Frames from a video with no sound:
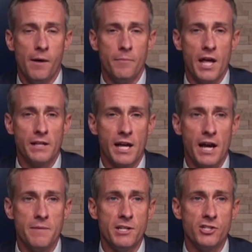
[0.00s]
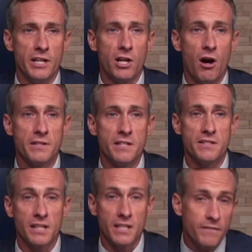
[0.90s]
Um, and like I mentioned, it
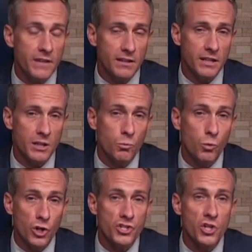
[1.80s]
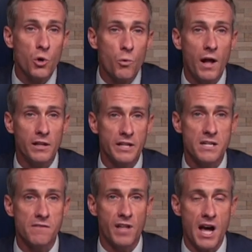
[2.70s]
causes significantly worse
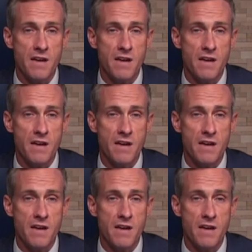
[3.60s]
quality of